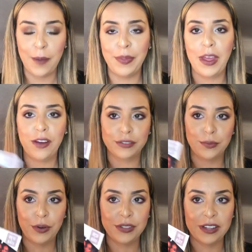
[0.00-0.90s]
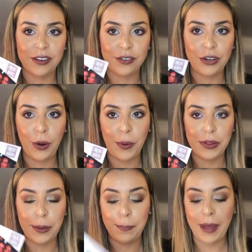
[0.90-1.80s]
They also wrote us a little note
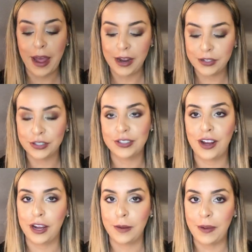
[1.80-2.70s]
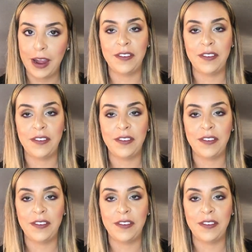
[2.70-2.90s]
on the back just talking about